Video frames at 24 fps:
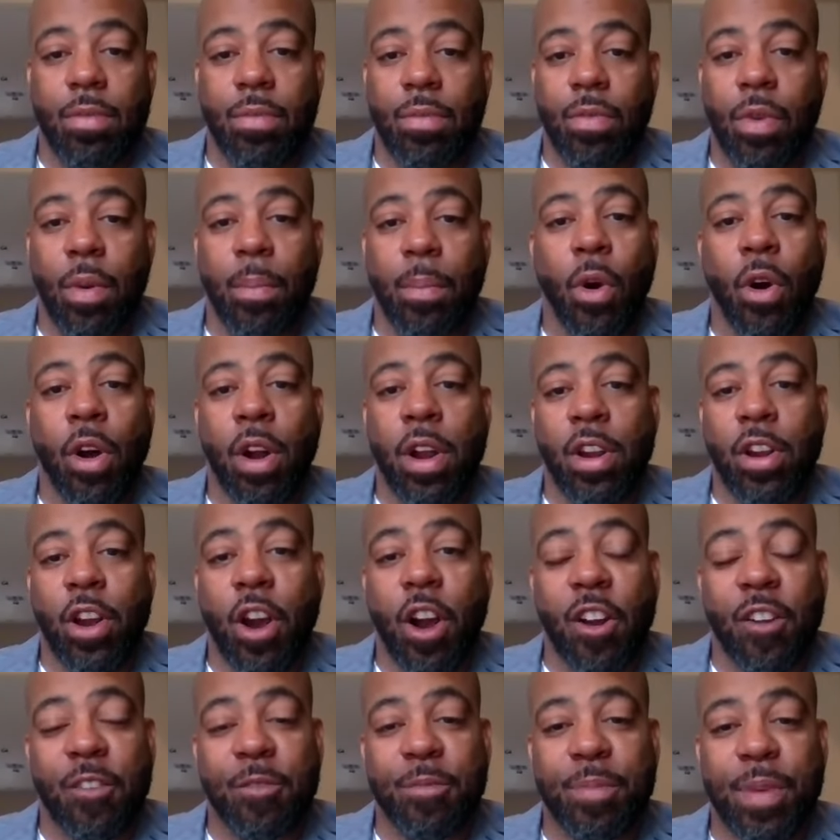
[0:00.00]
We're more than
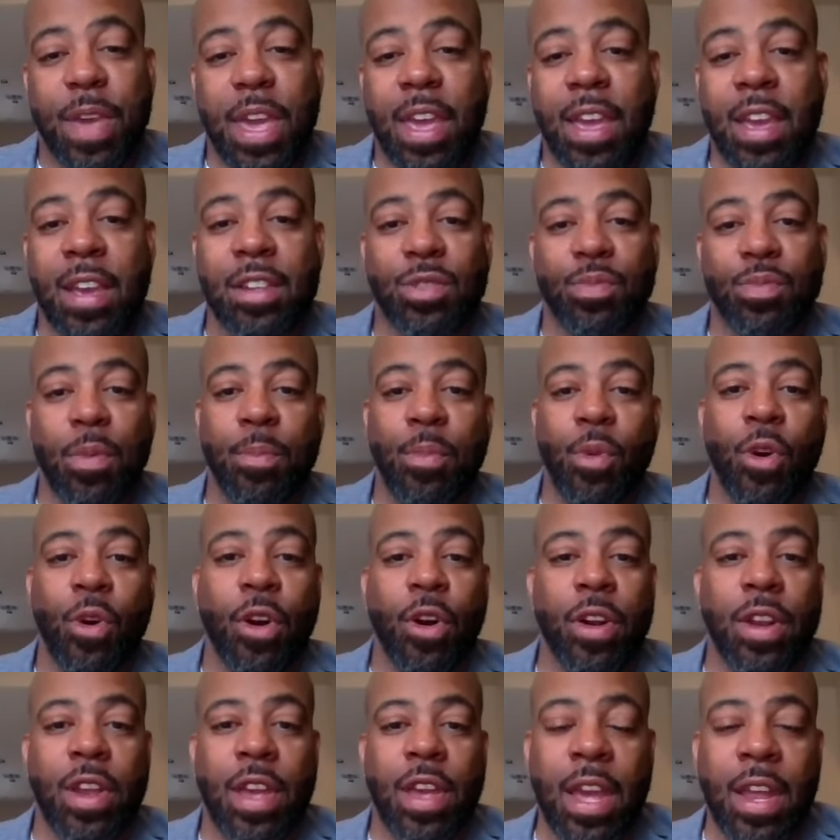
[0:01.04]
RFPs. We're
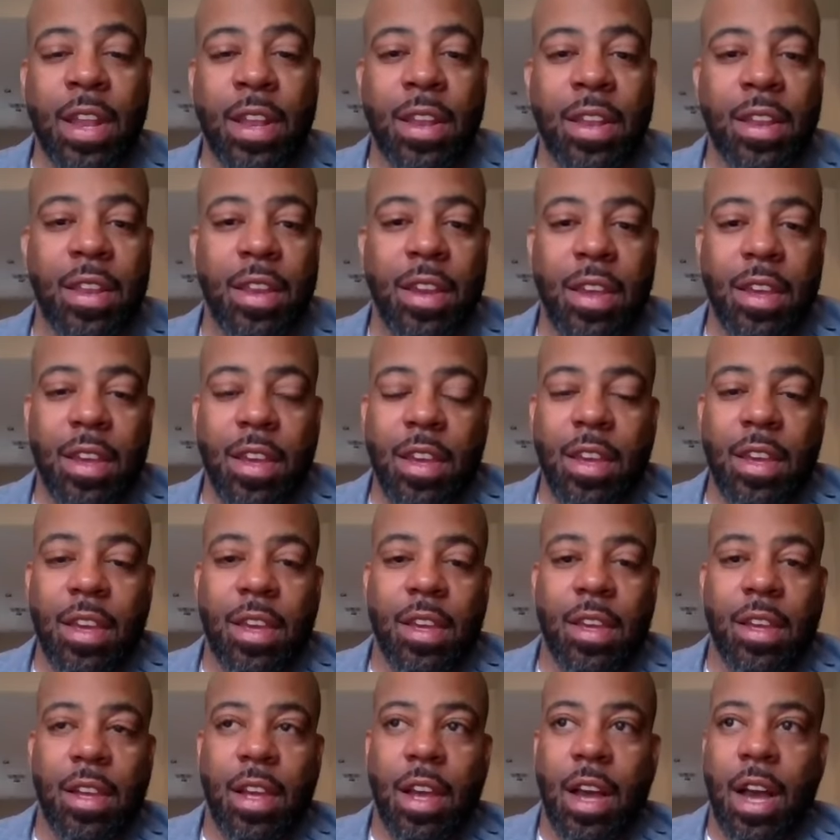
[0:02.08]
more than
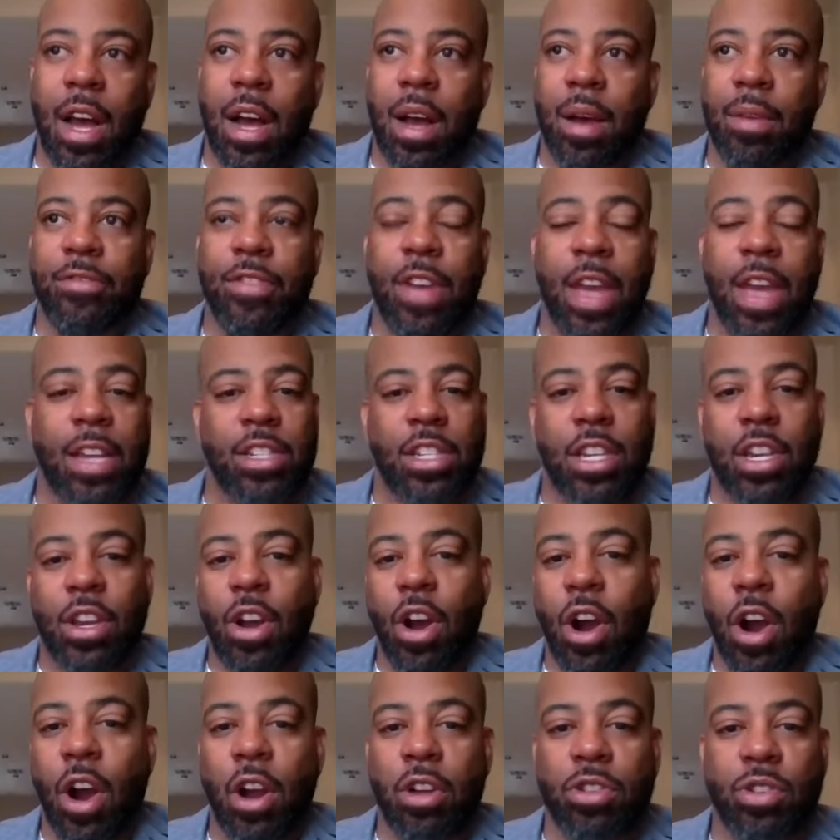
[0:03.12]
fancy
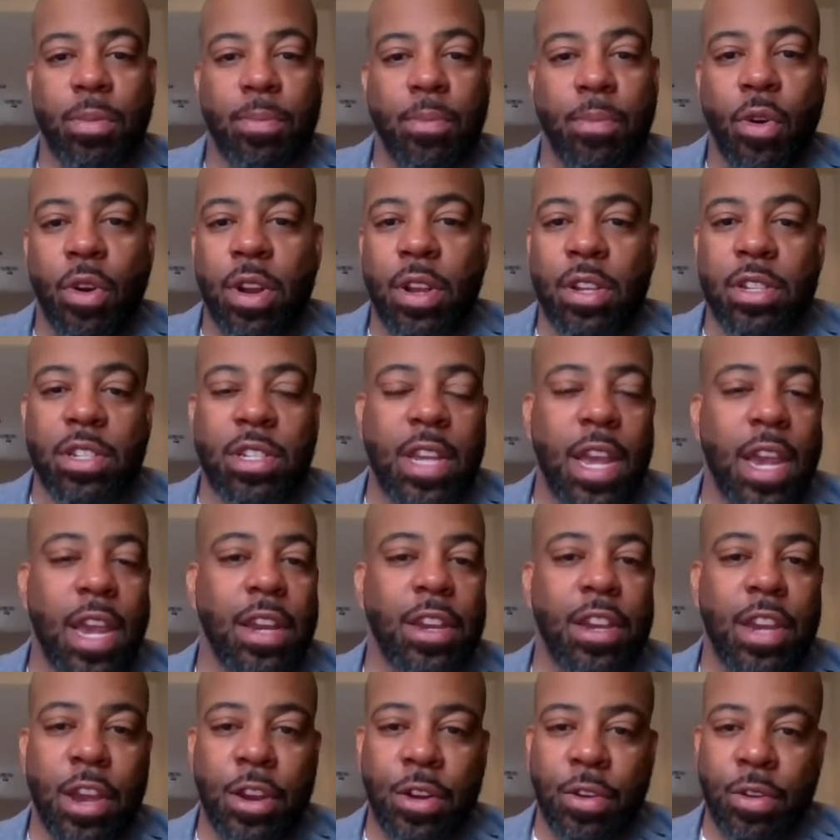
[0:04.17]
cars. We're more than steak
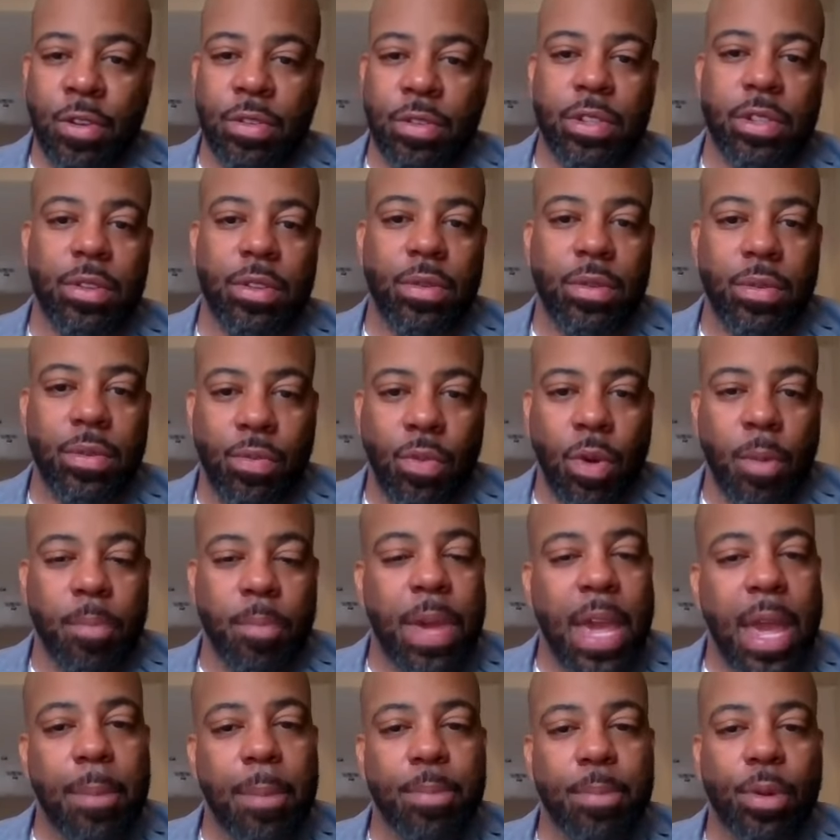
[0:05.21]
dinners. We're
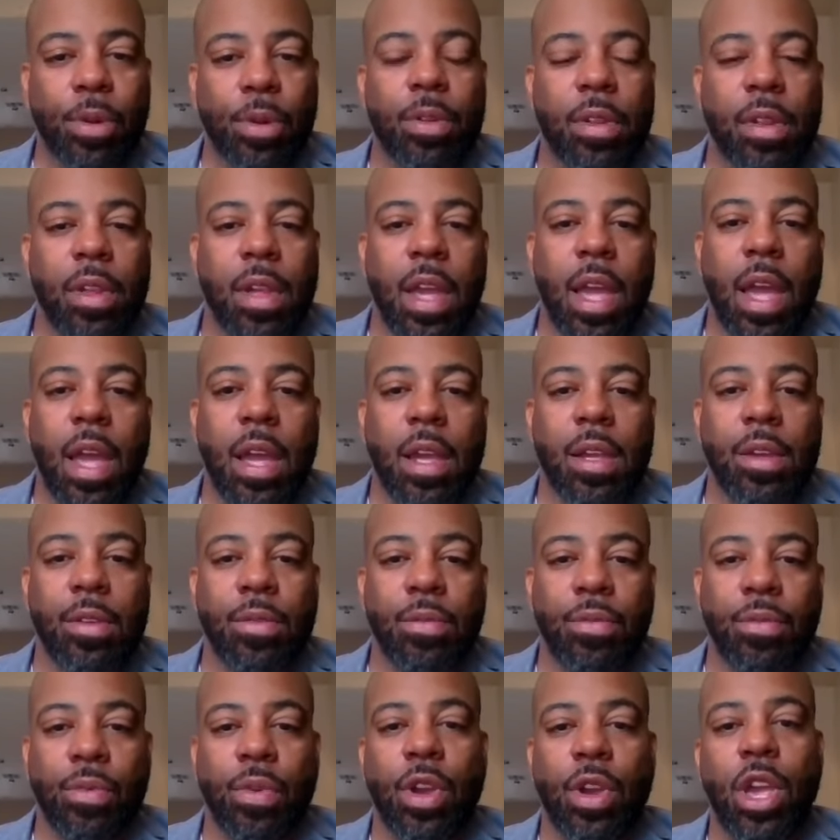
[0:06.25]
people.
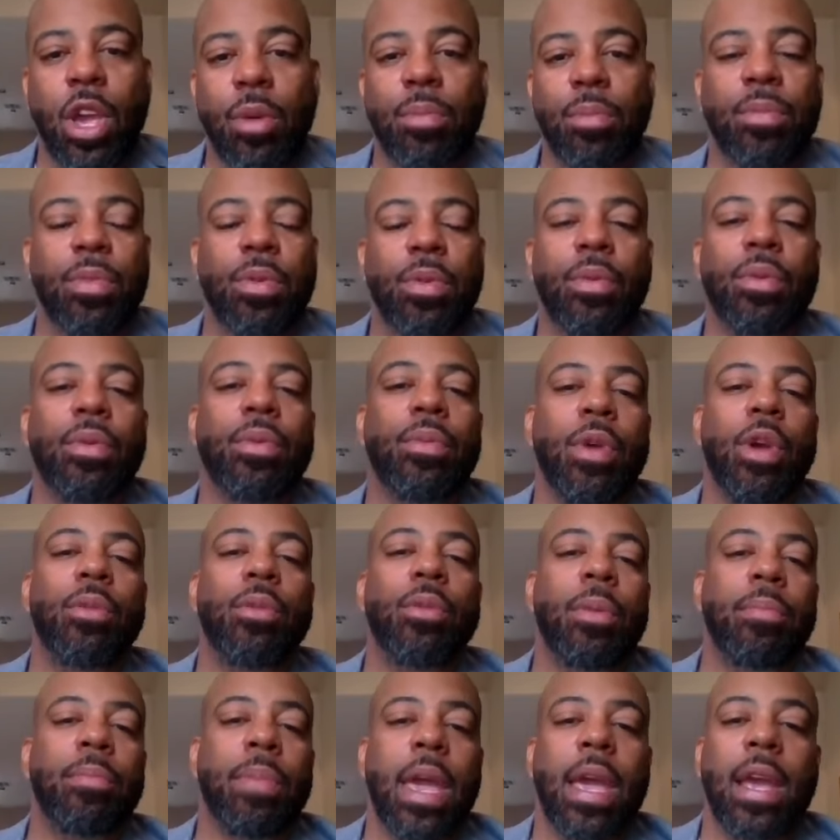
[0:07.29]
We're
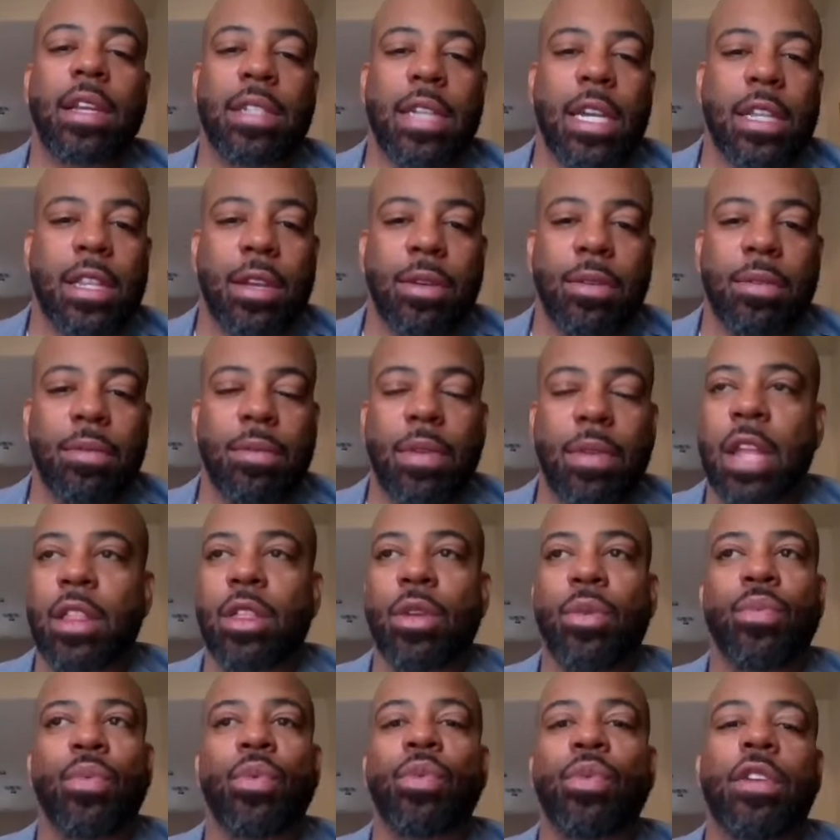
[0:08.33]
human beings at
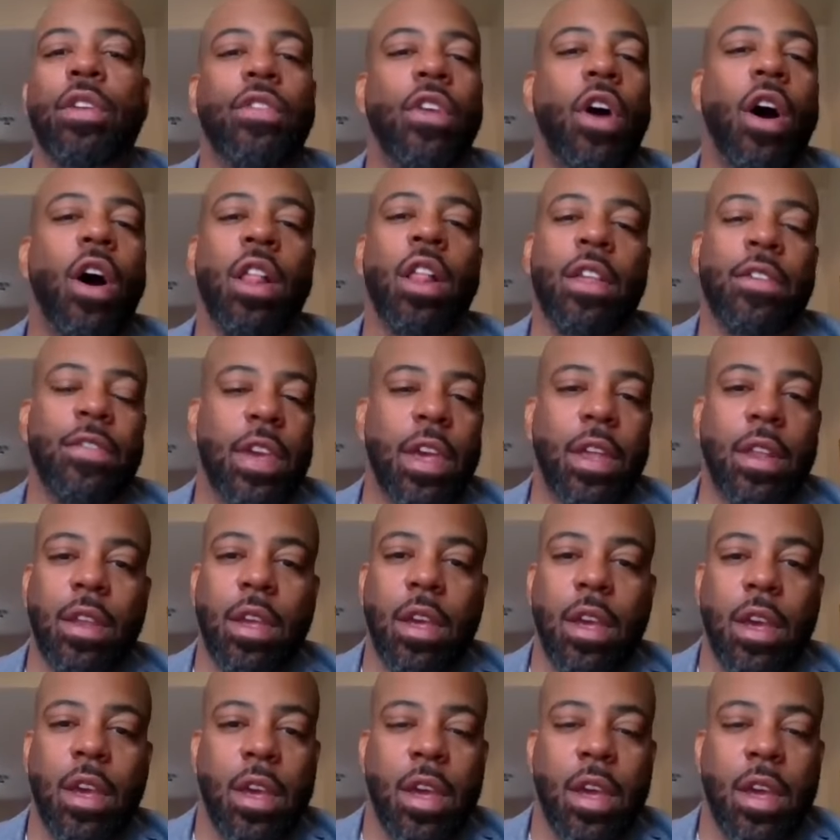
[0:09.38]
the root of all of it.